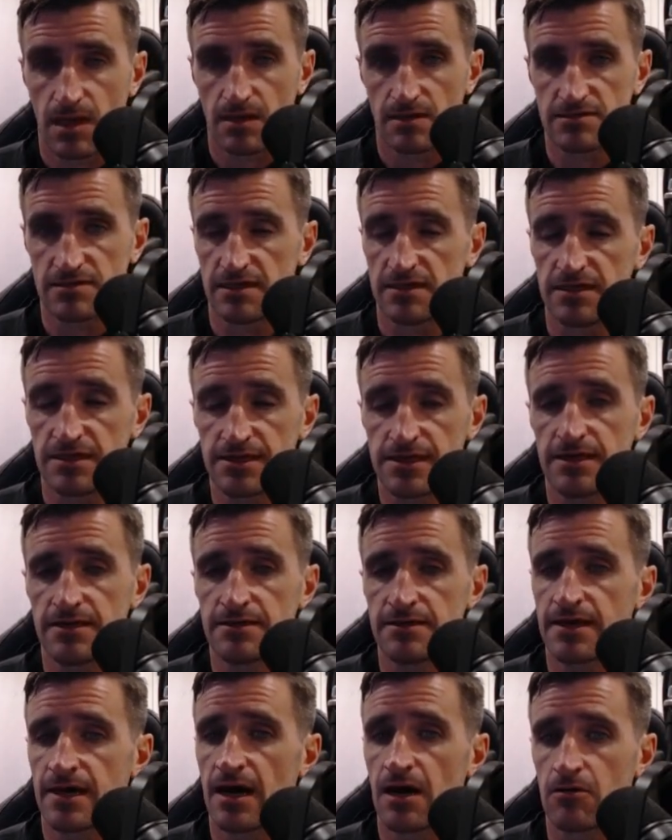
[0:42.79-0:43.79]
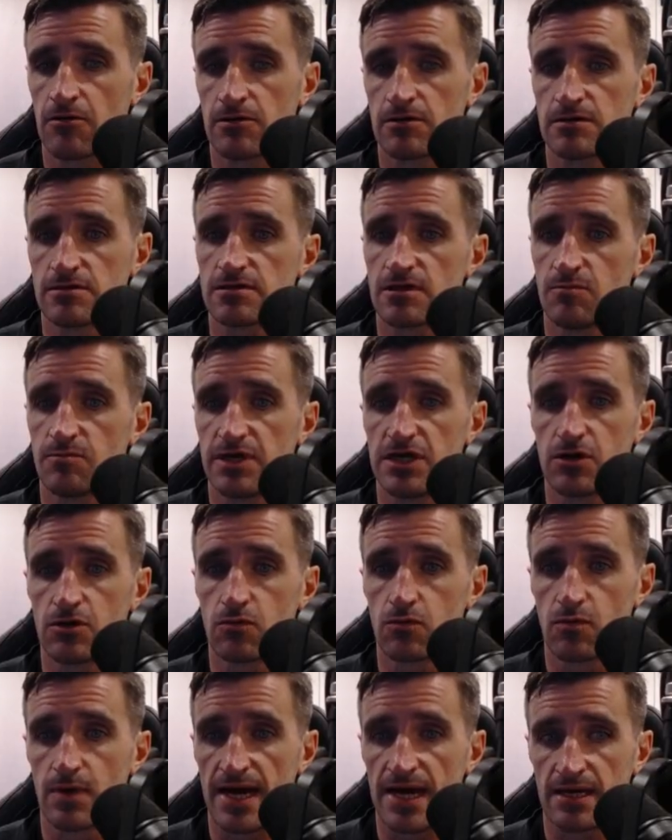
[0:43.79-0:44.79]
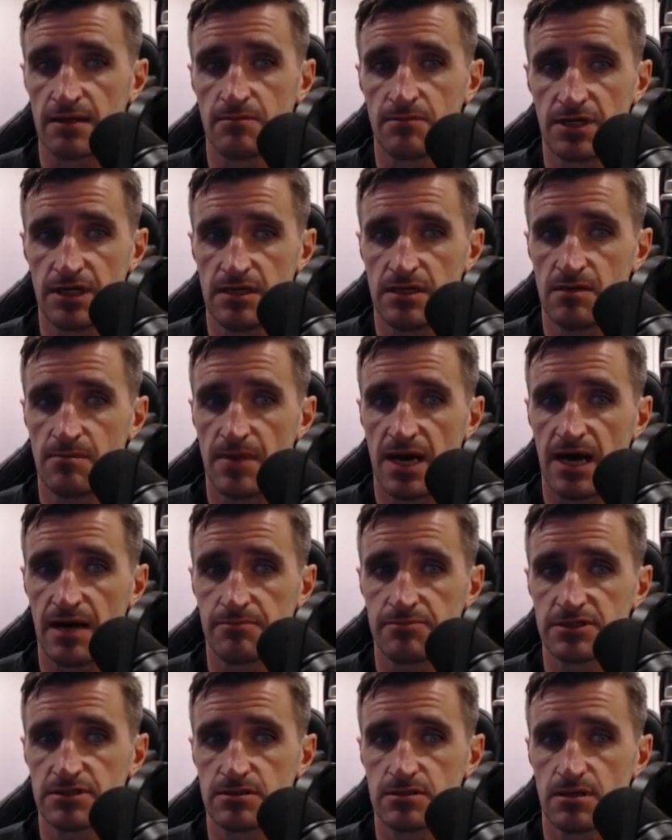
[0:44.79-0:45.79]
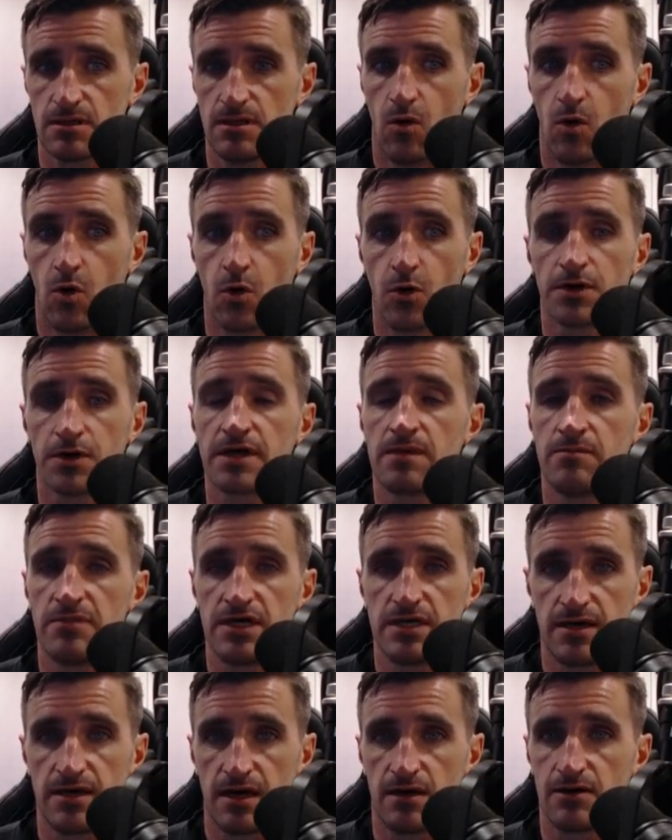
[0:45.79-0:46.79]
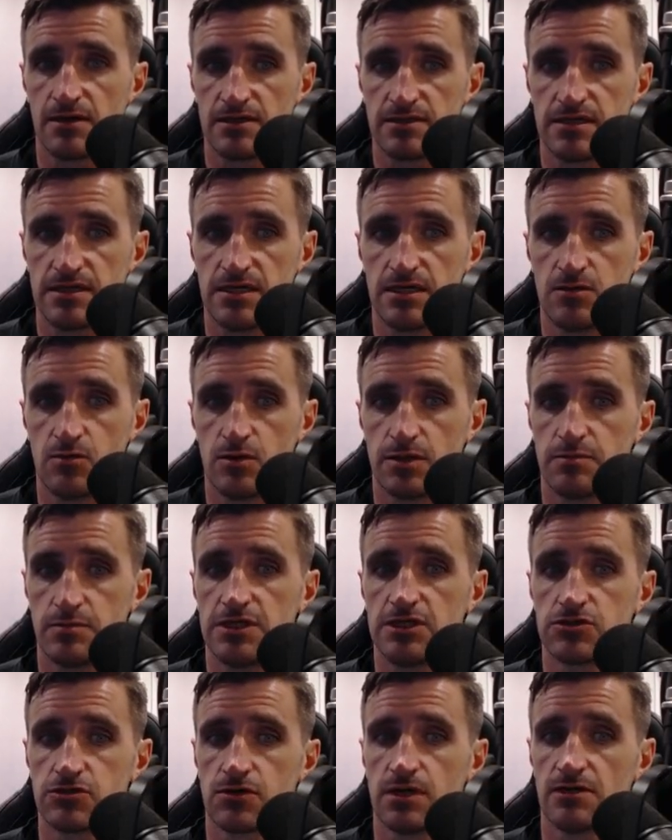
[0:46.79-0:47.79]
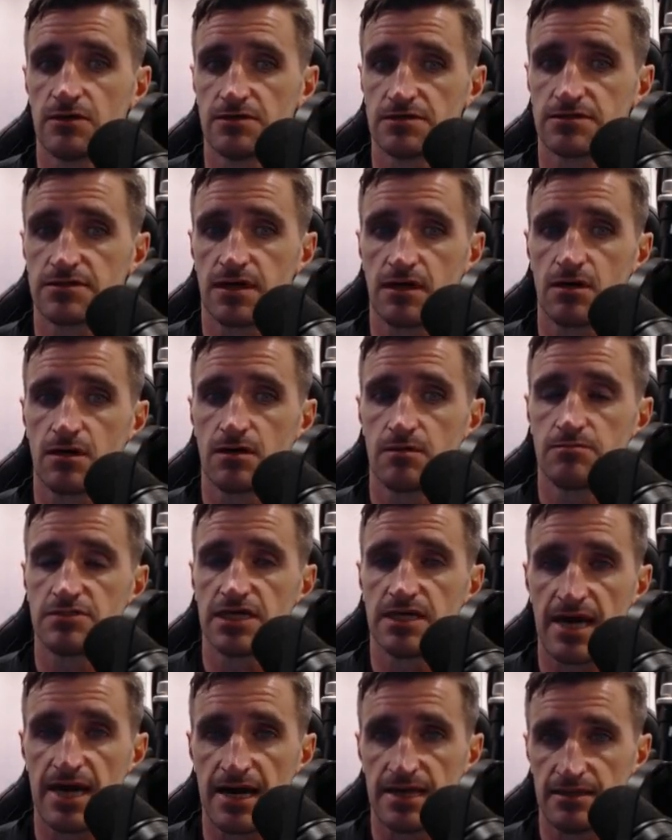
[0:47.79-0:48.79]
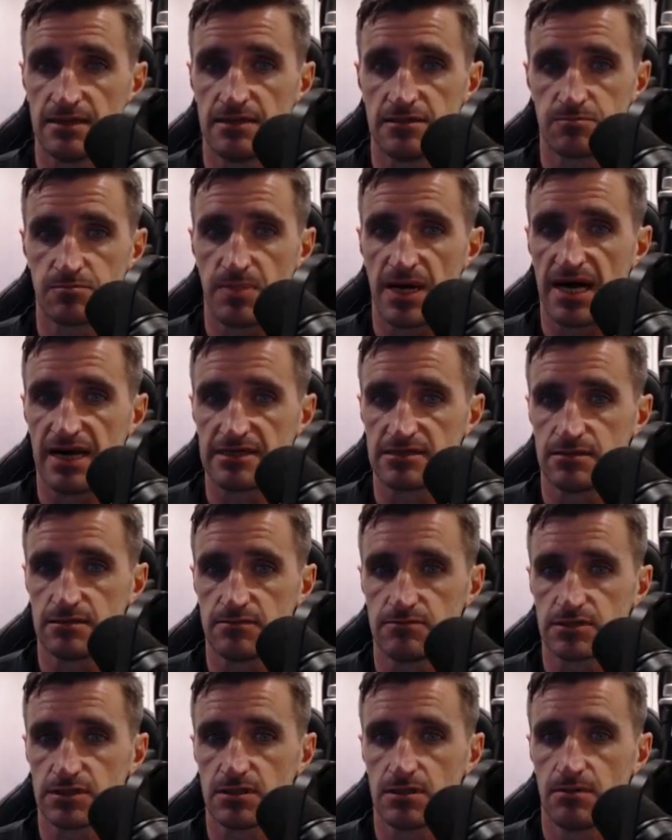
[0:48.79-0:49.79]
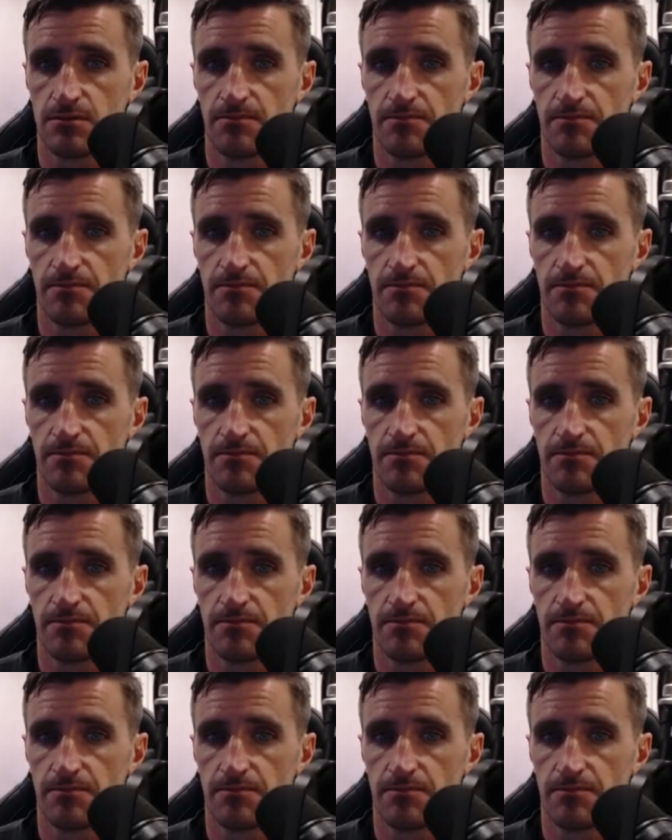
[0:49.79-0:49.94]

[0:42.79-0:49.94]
Syndicate encounters appear randomly in the maps or can be guaranteed with Betrayal Scarabs and Atlas passives.